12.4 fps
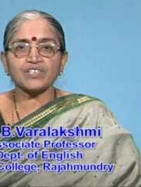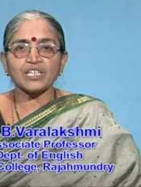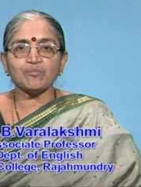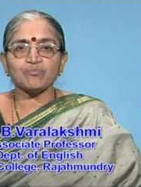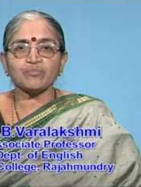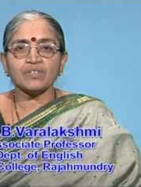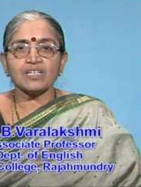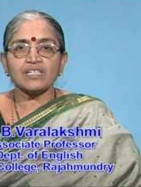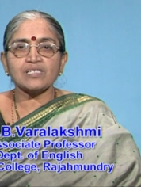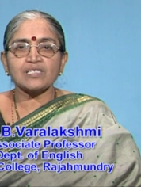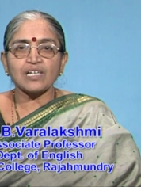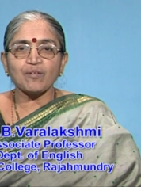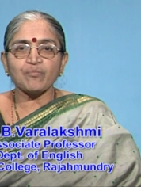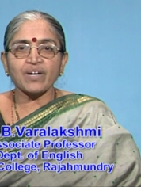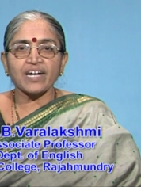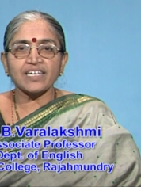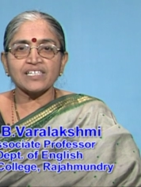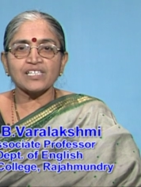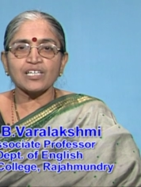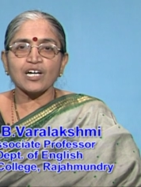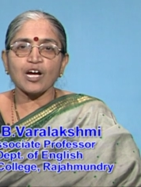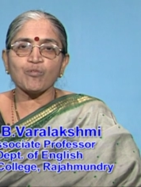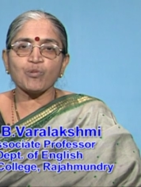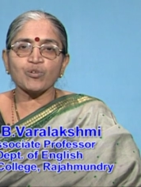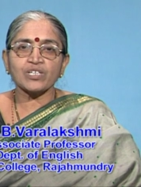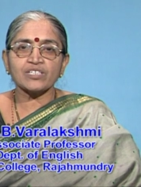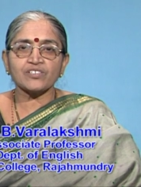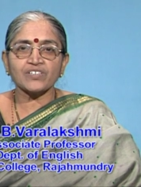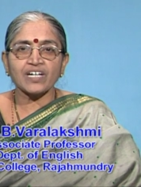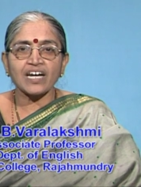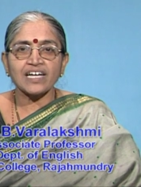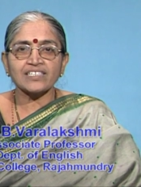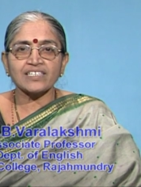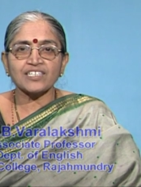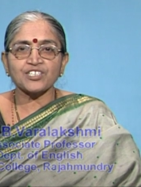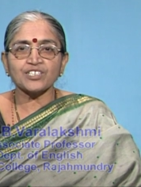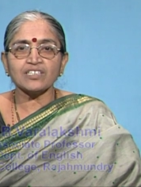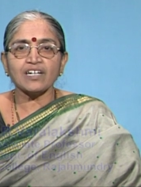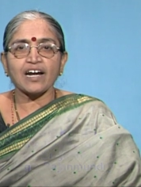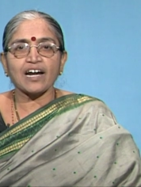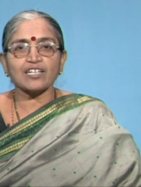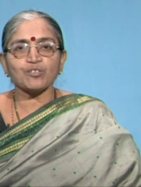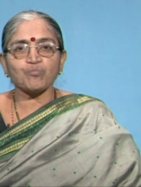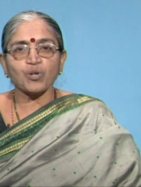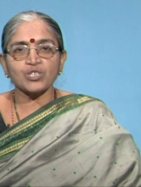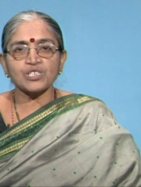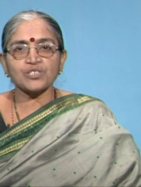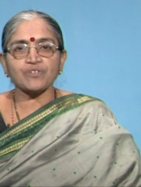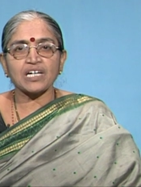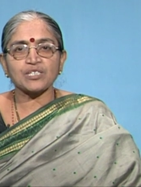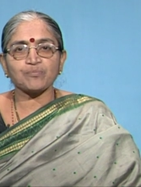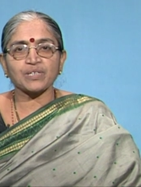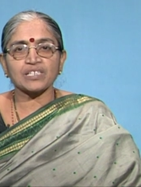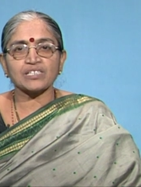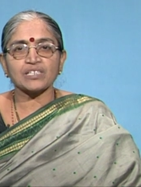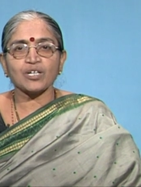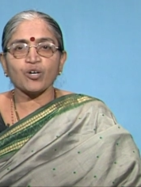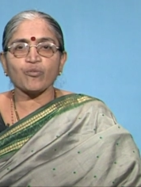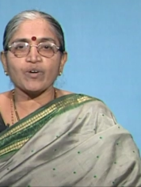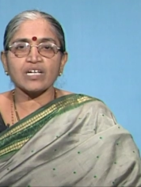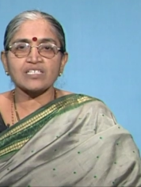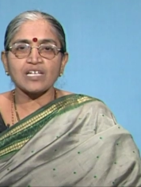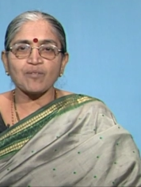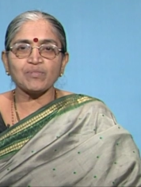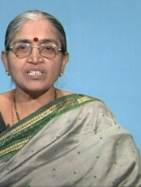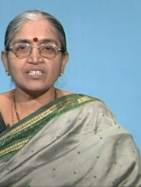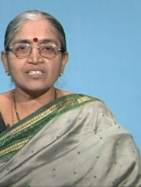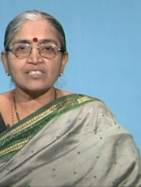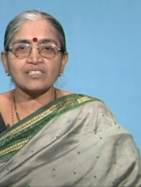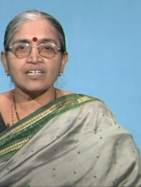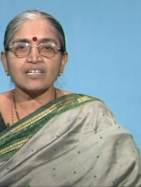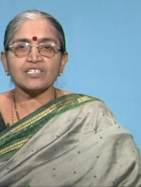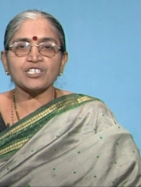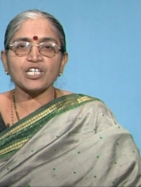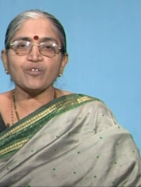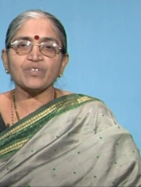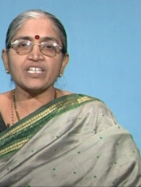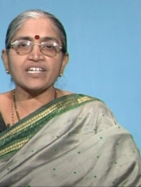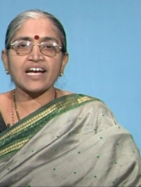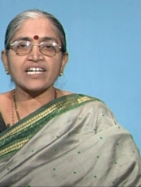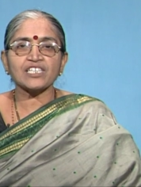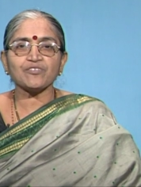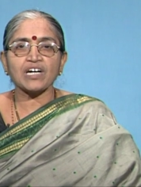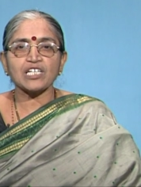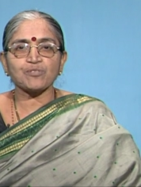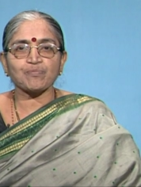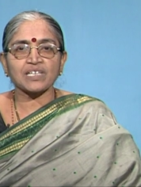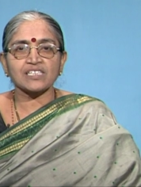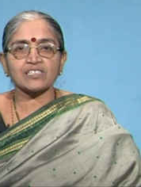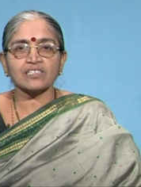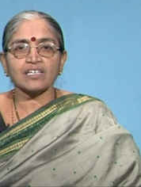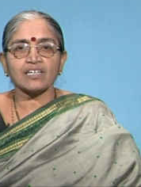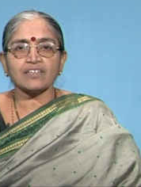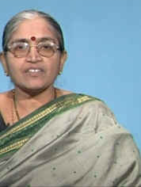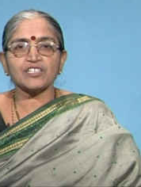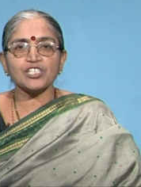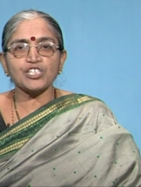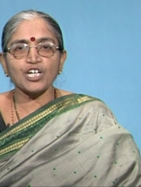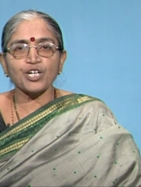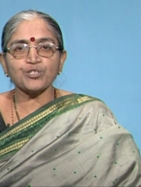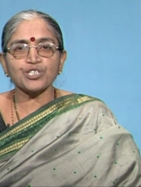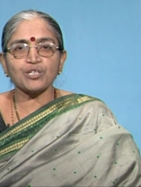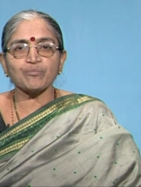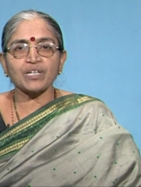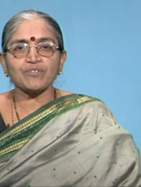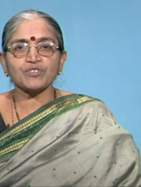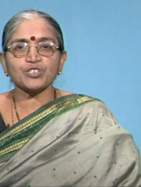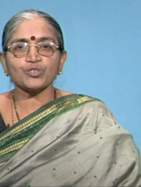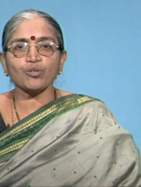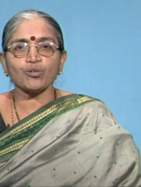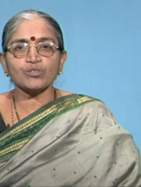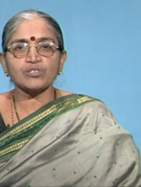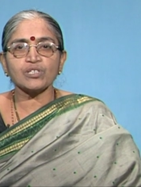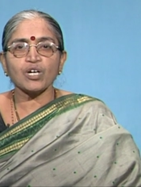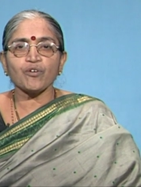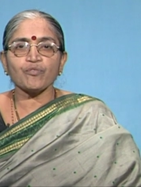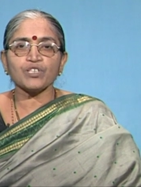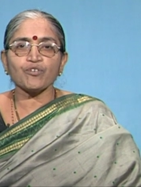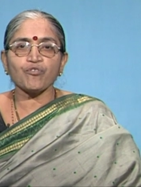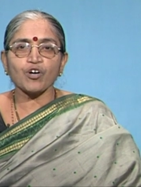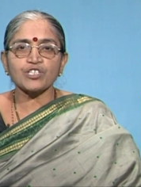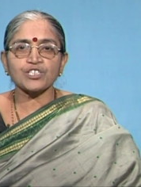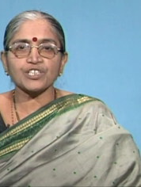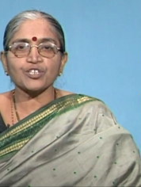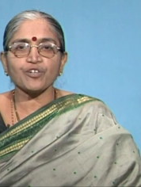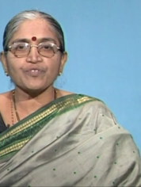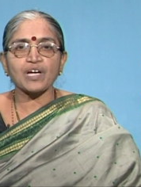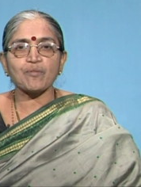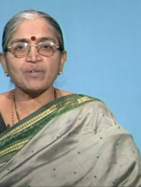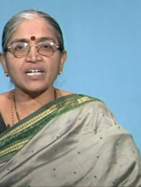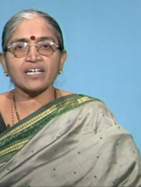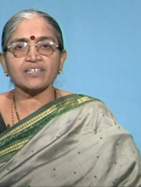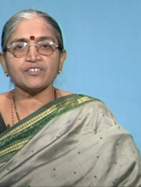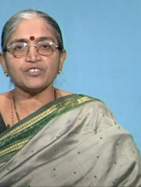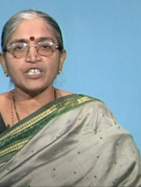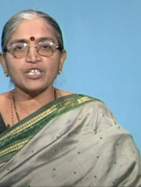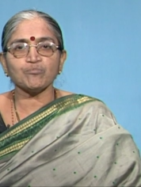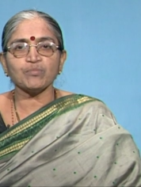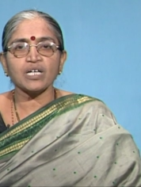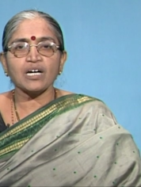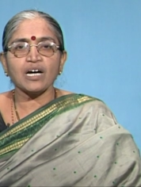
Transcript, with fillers: dream. Some write about its realization and the positive aspects while some others deal with the negative aspects, the disillusionment which goes with the fostering of the American dream